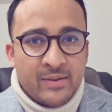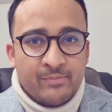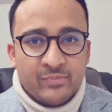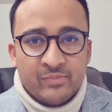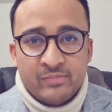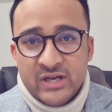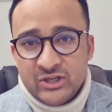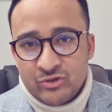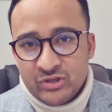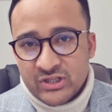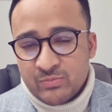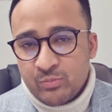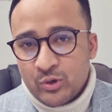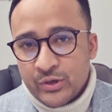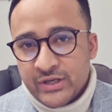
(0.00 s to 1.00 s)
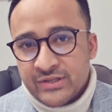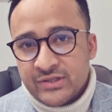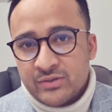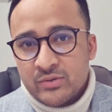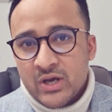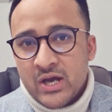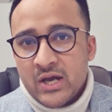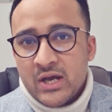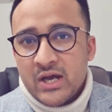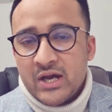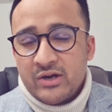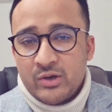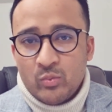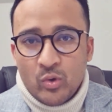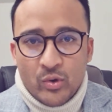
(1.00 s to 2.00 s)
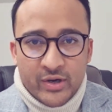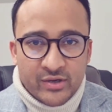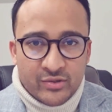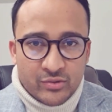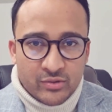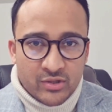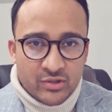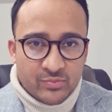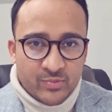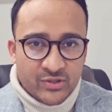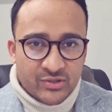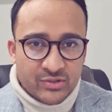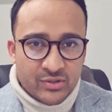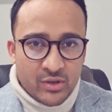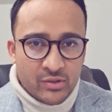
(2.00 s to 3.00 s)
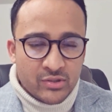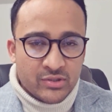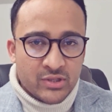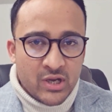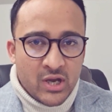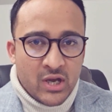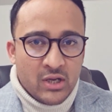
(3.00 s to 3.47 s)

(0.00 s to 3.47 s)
metrics points rewarded to those business owners.